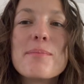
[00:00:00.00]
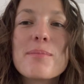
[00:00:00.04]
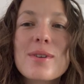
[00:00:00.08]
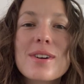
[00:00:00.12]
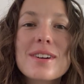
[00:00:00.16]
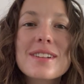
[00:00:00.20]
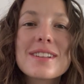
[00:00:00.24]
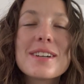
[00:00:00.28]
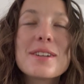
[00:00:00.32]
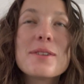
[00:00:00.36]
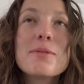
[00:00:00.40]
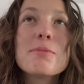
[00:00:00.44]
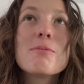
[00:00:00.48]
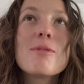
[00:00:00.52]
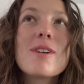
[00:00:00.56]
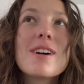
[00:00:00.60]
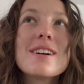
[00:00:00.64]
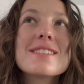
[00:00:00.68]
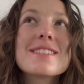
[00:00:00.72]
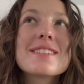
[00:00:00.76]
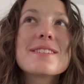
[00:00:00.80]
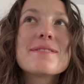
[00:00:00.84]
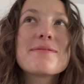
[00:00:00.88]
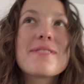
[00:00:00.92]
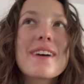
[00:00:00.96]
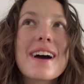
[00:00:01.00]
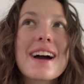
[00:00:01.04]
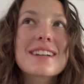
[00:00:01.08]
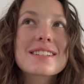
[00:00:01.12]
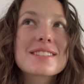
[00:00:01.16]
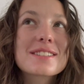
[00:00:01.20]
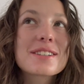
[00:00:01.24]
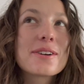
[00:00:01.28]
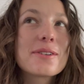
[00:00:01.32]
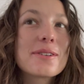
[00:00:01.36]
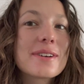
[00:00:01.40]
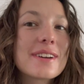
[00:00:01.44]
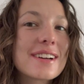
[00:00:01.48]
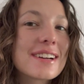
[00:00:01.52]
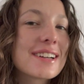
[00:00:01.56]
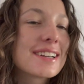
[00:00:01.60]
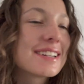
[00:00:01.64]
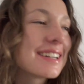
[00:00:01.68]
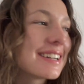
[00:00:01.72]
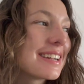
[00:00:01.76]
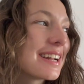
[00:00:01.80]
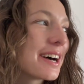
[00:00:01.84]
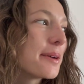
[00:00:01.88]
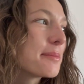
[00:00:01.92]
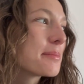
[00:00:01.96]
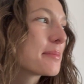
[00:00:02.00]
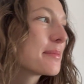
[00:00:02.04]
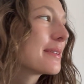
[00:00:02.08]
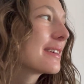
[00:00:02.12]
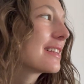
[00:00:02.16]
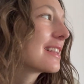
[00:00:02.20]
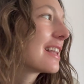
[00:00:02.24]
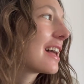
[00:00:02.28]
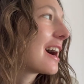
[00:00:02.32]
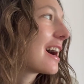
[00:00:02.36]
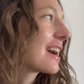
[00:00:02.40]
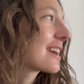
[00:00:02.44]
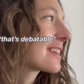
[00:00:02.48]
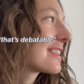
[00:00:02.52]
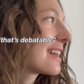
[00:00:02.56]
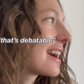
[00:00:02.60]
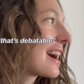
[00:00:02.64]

Brooklyn was in fact coherent and helped me lock the